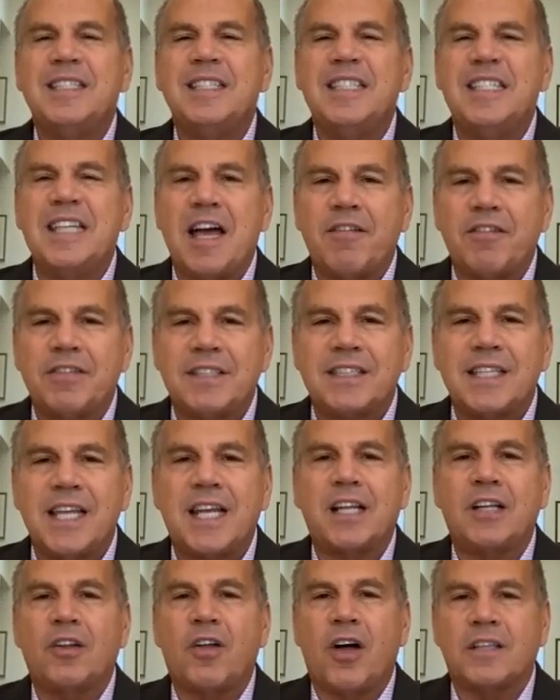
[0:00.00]

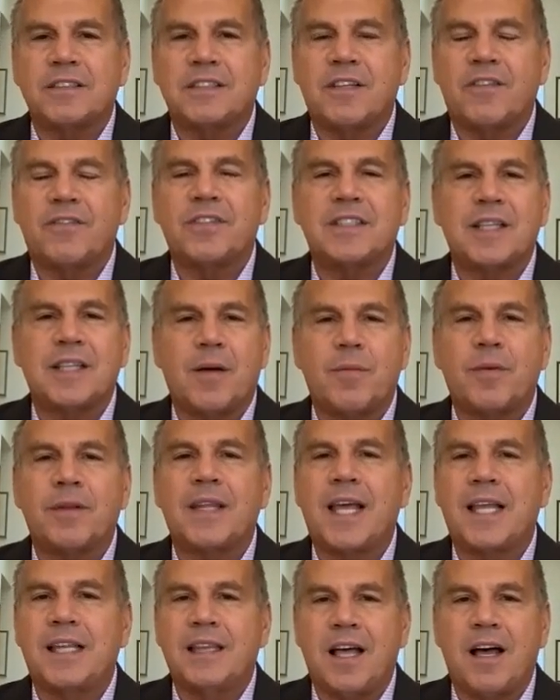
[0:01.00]
devastating loss of someone
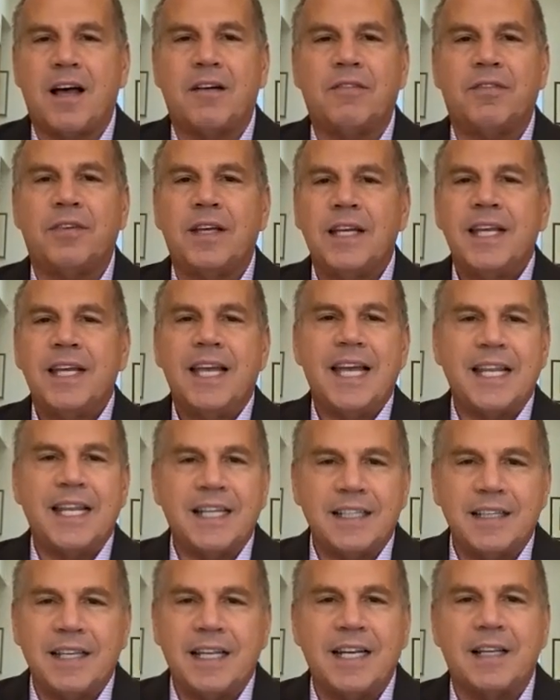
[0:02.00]
they love
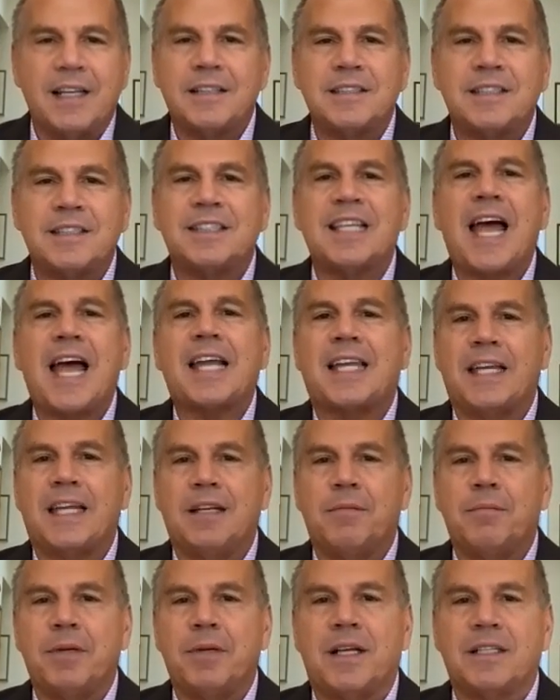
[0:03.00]
in a
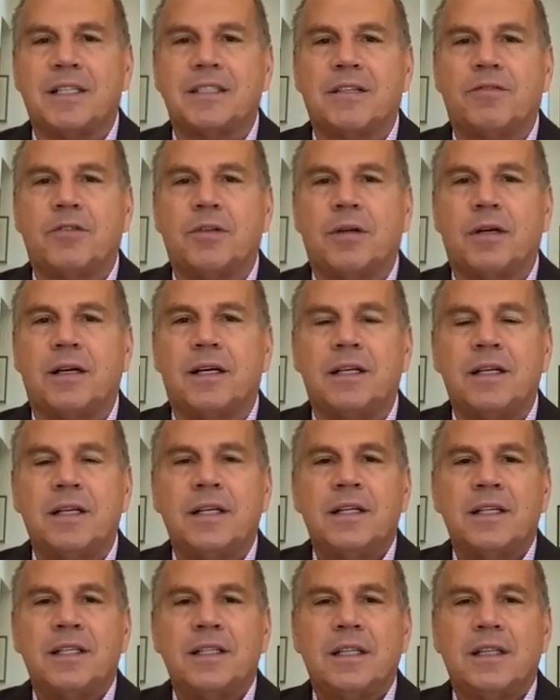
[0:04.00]
second because of
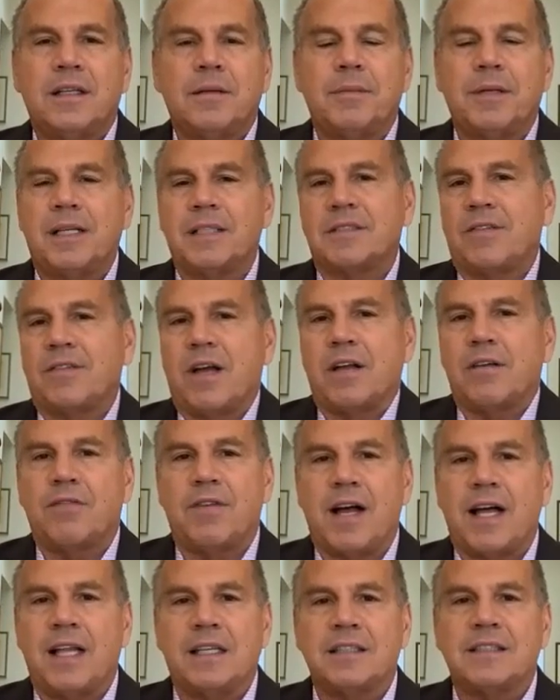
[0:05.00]
gun
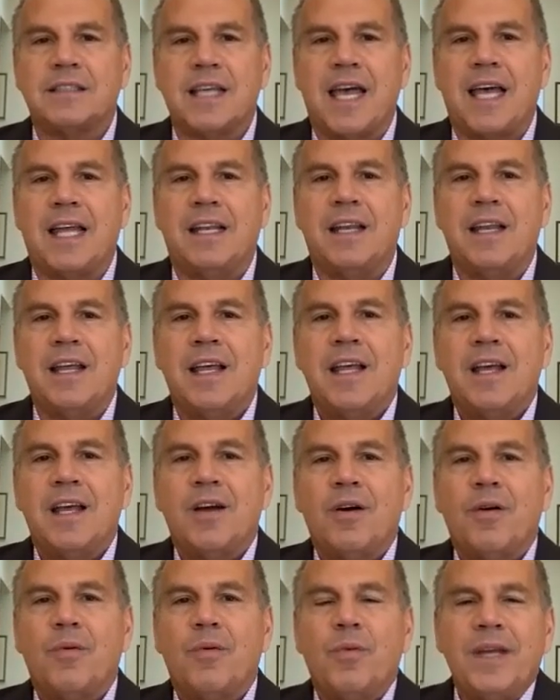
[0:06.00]
violence. And
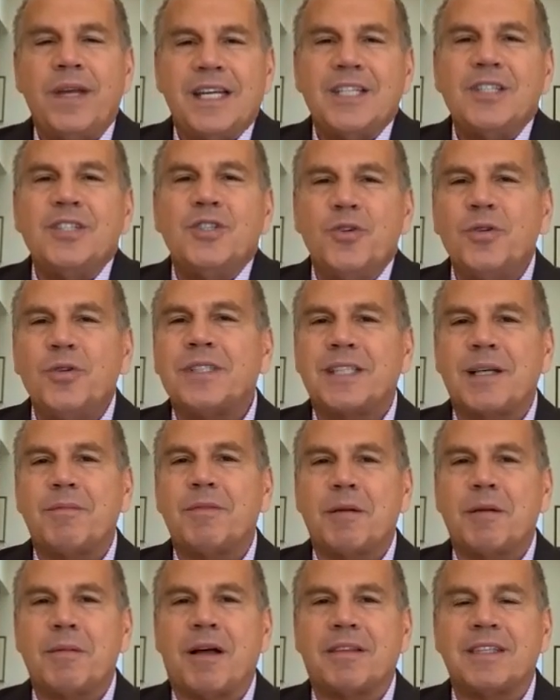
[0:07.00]
we can do
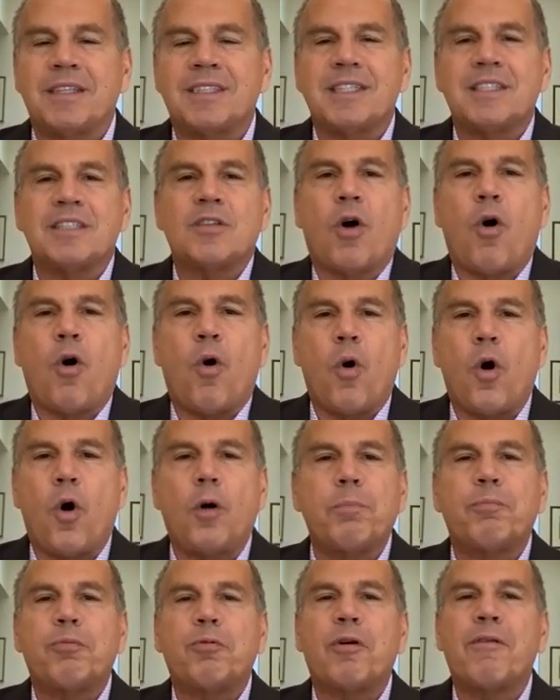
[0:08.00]
something about this. This is
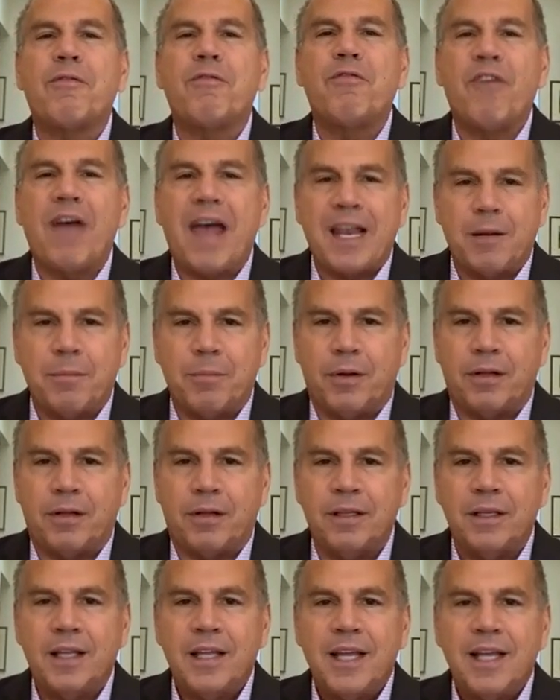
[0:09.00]
all preventable.
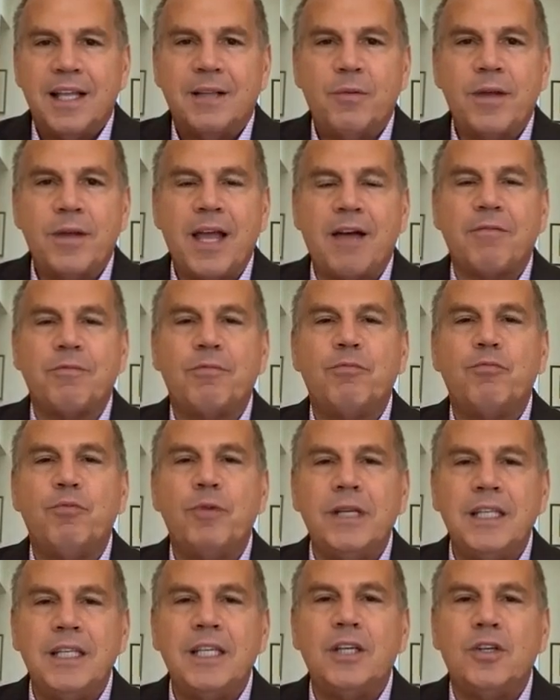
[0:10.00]
We have
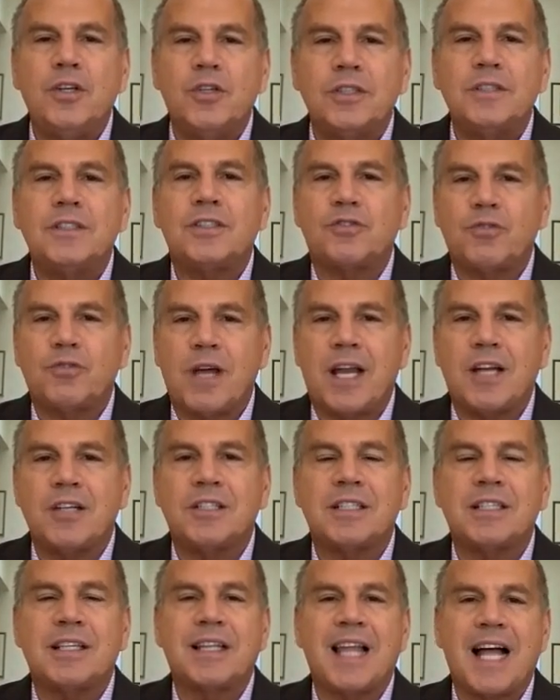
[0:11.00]
really good
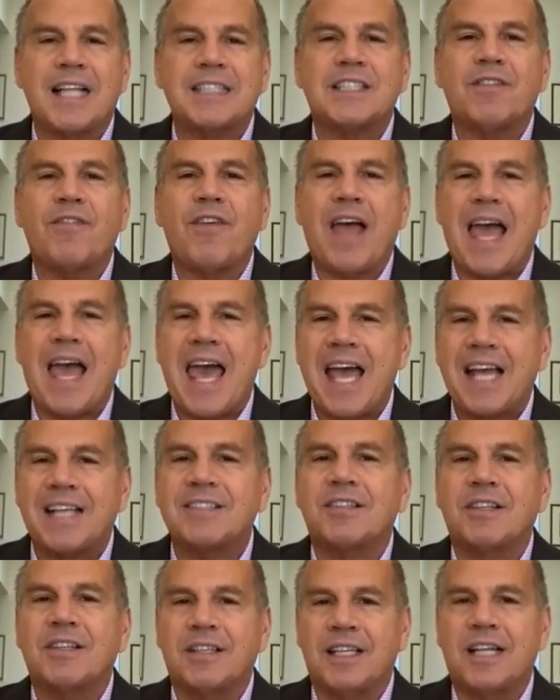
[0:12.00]
strategies, lots of
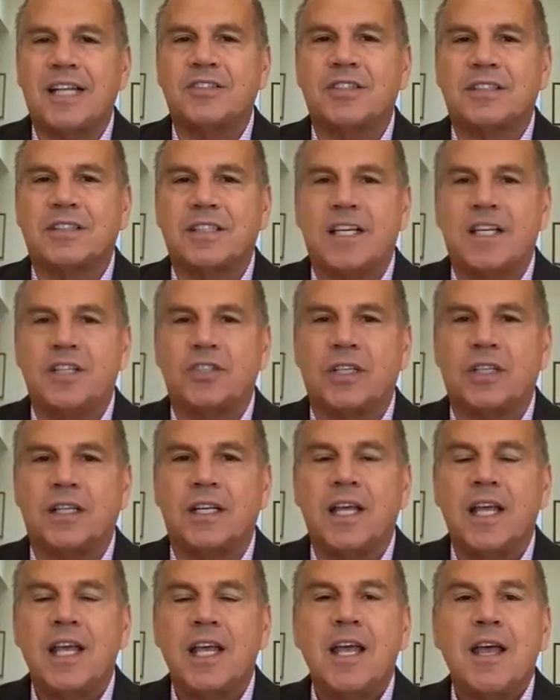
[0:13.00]
excellent
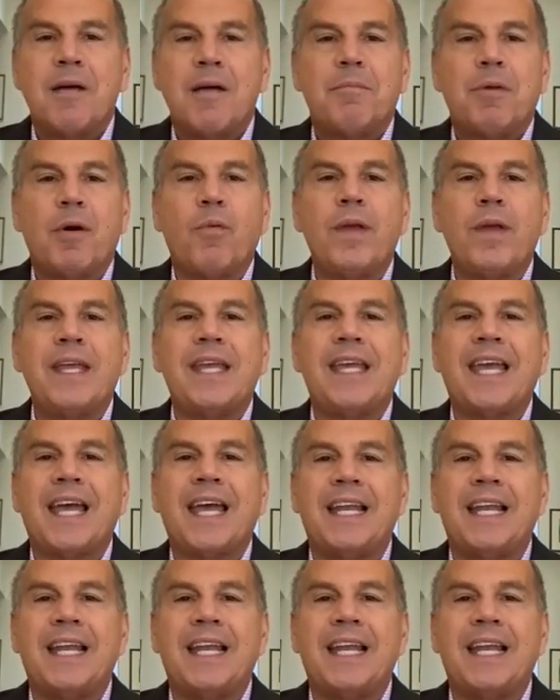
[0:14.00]
legislation, but we